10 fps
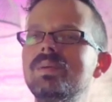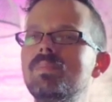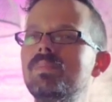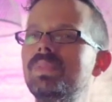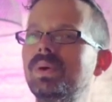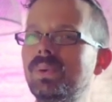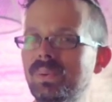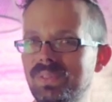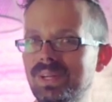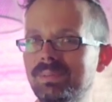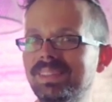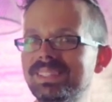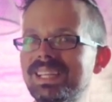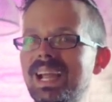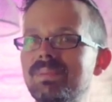The cool thing about this
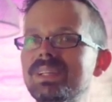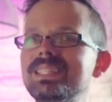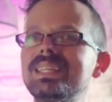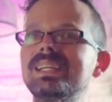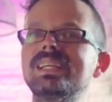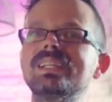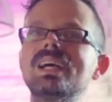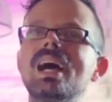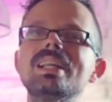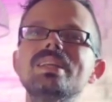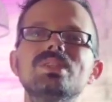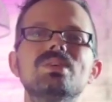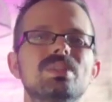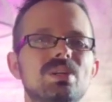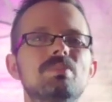camera is that it can kind of do
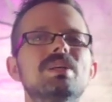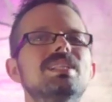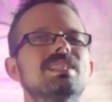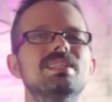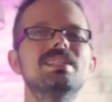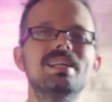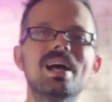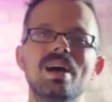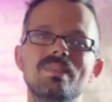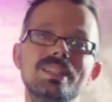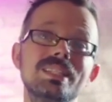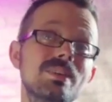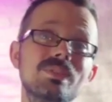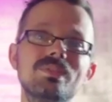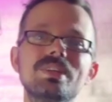a little bit of a
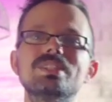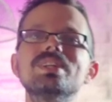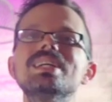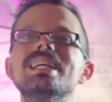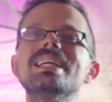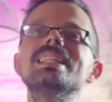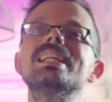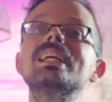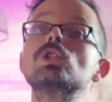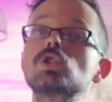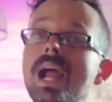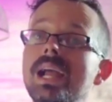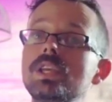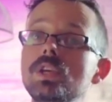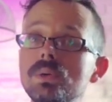different feature in that it can
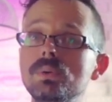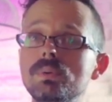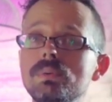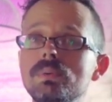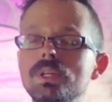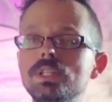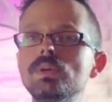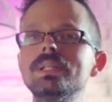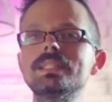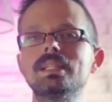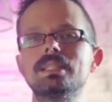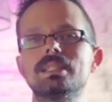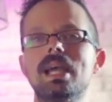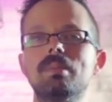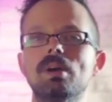track you. You can set this
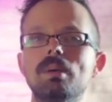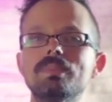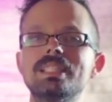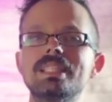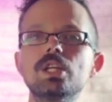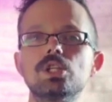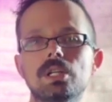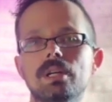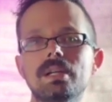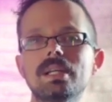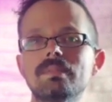camera up stationary